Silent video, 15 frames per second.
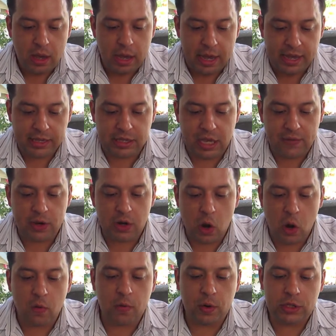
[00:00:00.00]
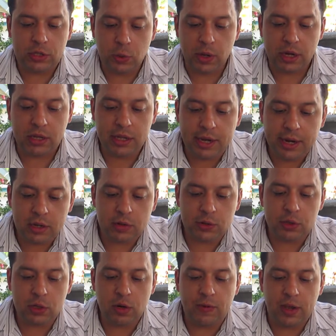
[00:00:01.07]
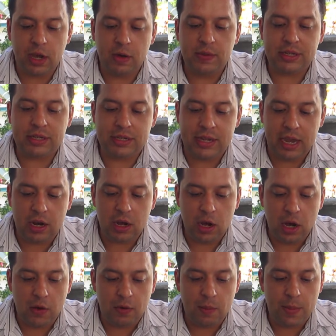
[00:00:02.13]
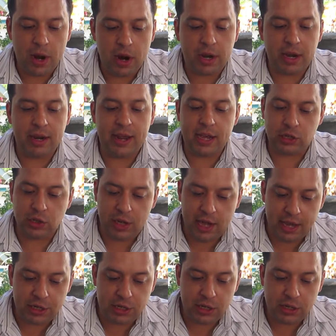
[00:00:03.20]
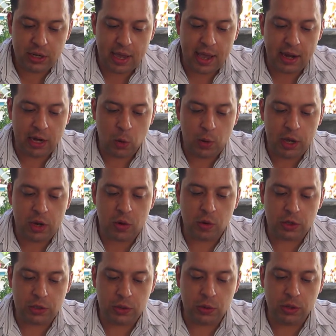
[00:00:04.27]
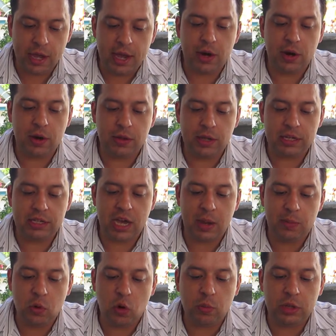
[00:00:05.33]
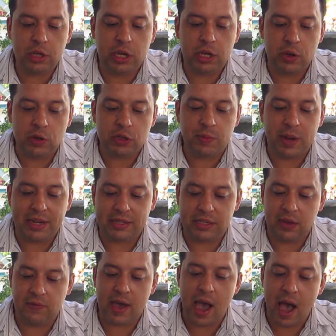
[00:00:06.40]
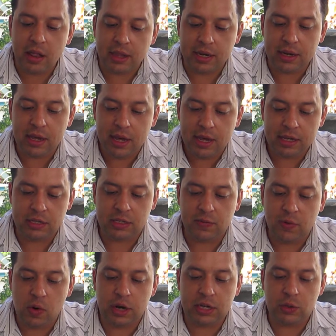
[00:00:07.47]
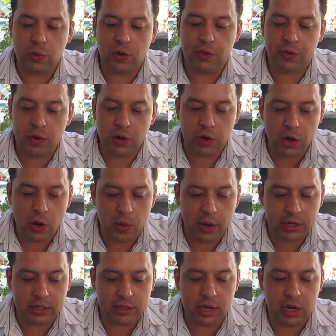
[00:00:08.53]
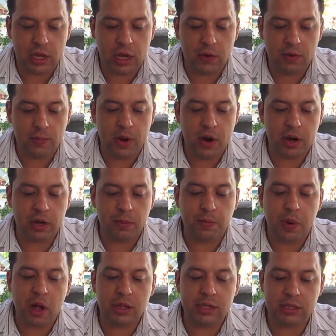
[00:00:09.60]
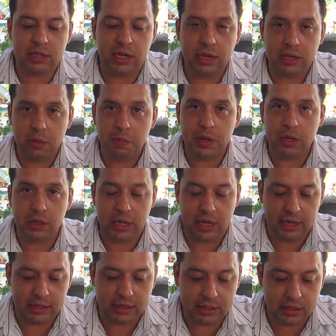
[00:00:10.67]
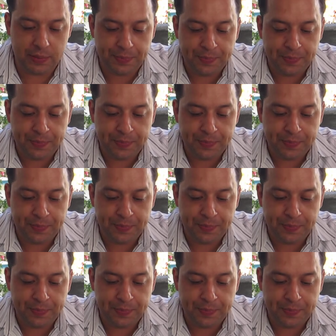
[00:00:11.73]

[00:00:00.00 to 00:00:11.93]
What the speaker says: is given over to a clinical survey of the state of American education, and a week or two later, the time normally used by Steve Allen is devoted to a thoroughgoing study of American policy in the Middle East.